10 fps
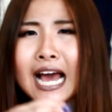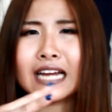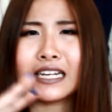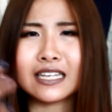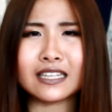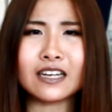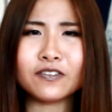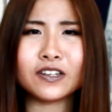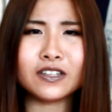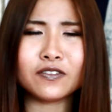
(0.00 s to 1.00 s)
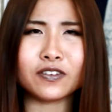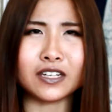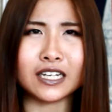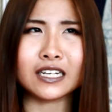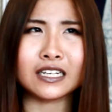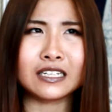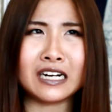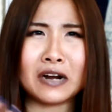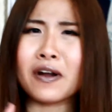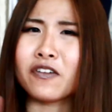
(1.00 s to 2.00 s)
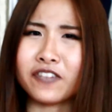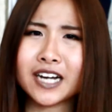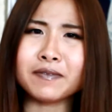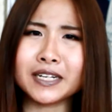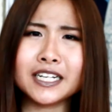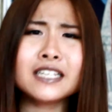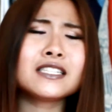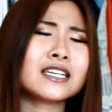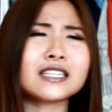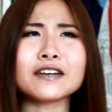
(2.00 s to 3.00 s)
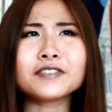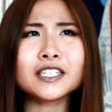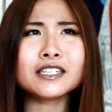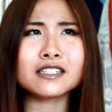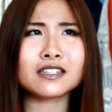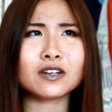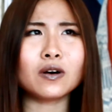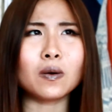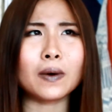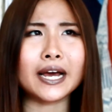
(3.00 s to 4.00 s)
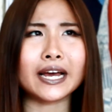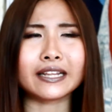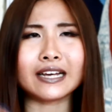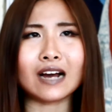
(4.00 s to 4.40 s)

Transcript: And I get that feeling for like around five minutes like that feeling doesn't go away and then